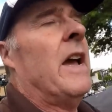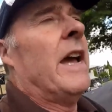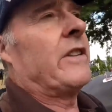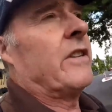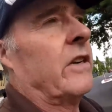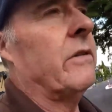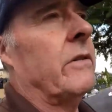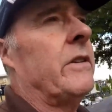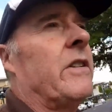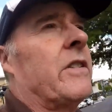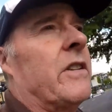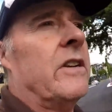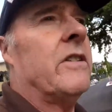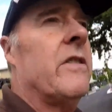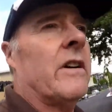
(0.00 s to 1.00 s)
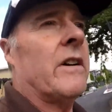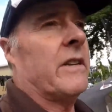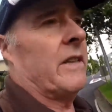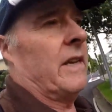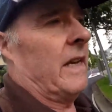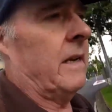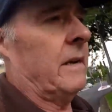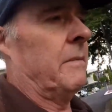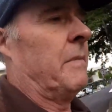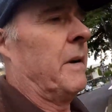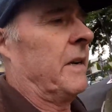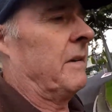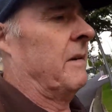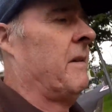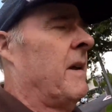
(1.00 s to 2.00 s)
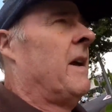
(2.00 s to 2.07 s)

It's a good decision, I think, but